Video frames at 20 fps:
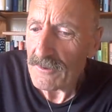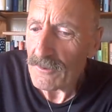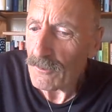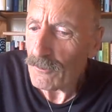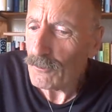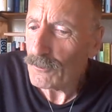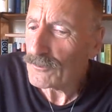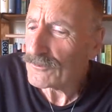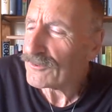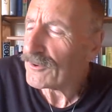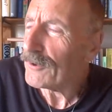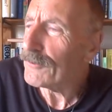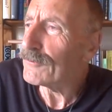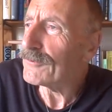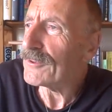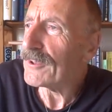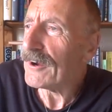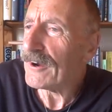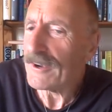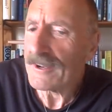Also,
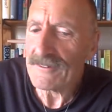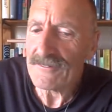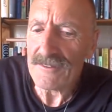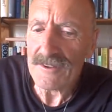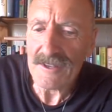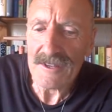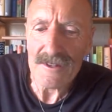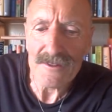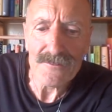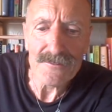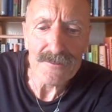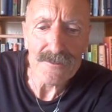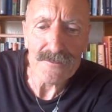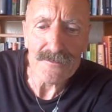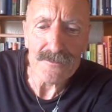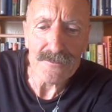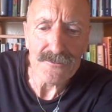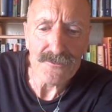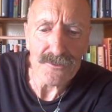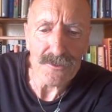the idea
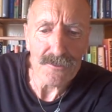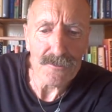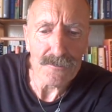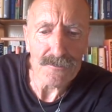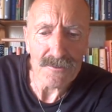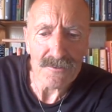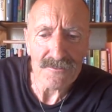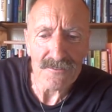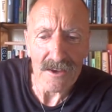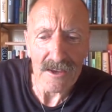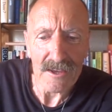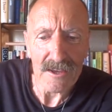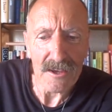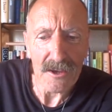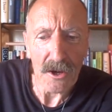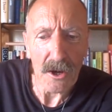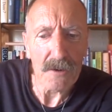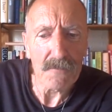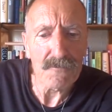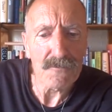that the Jews are
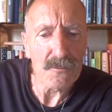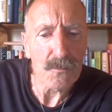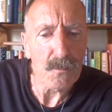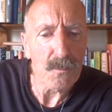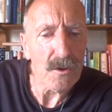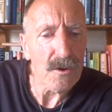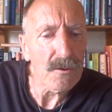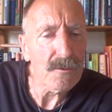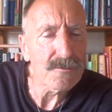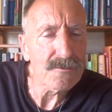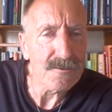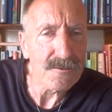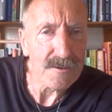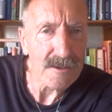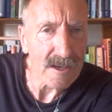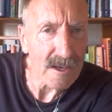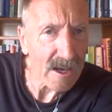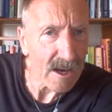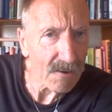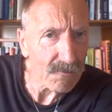taking over the world and
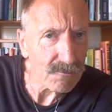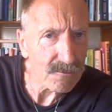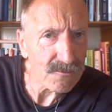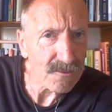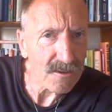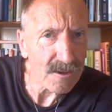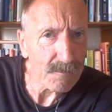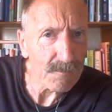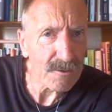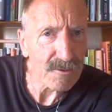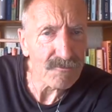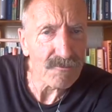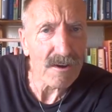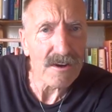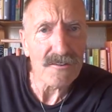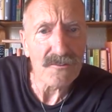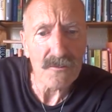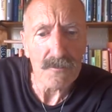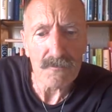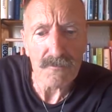encouraging
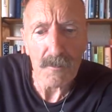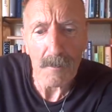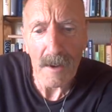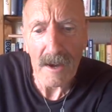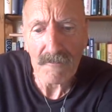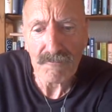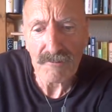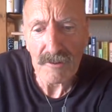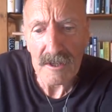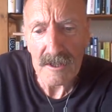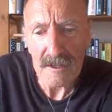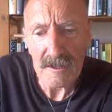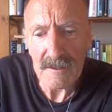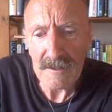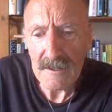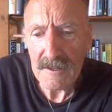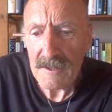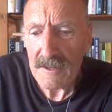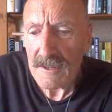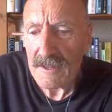immigration from Africa,
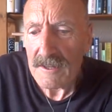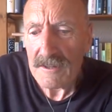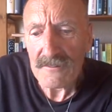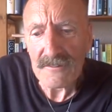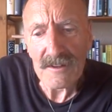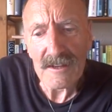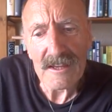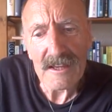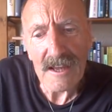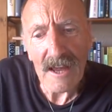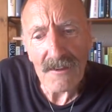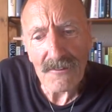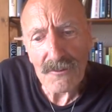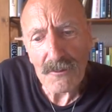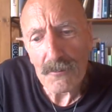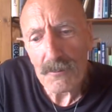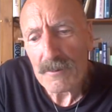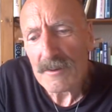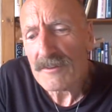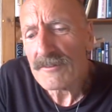
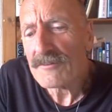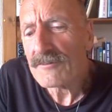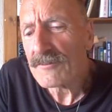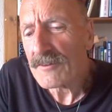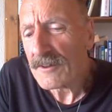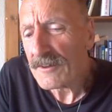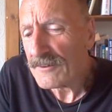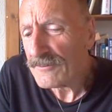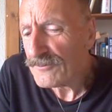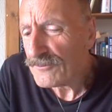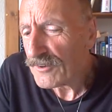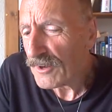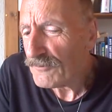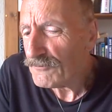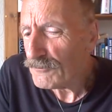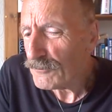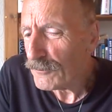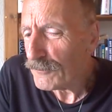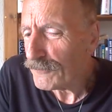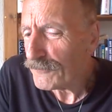together with a
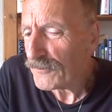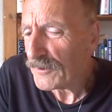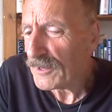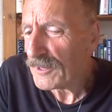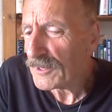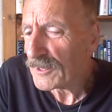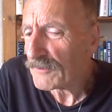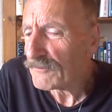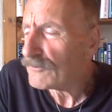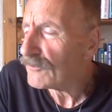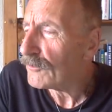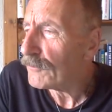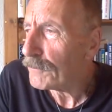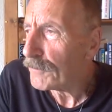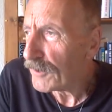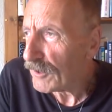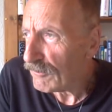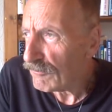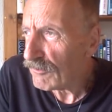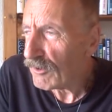general feeling of
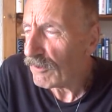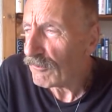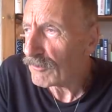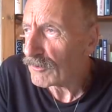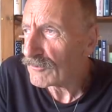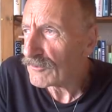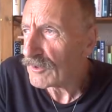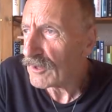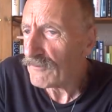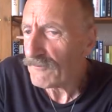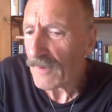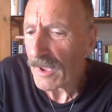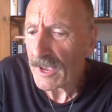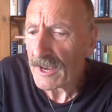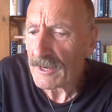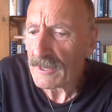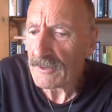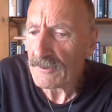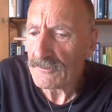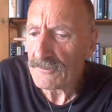superiority of
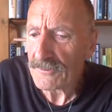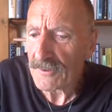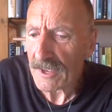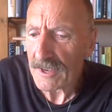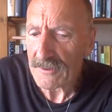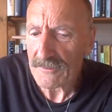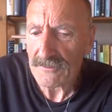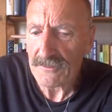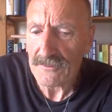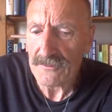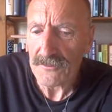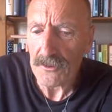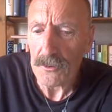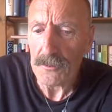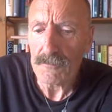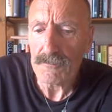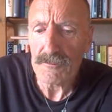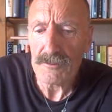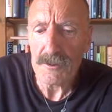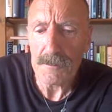Anglo-Saxons
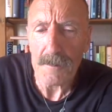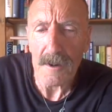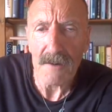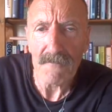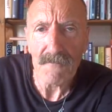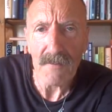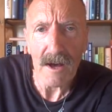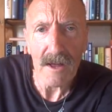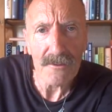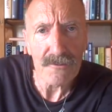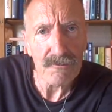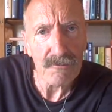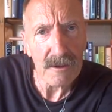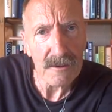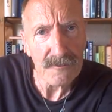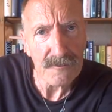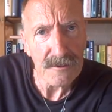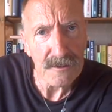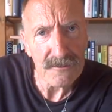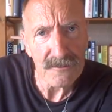over and above other
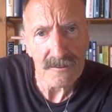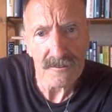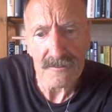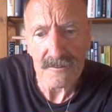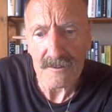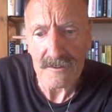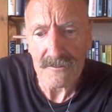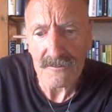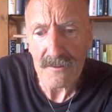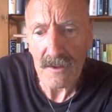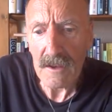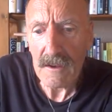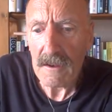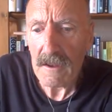ethnicities.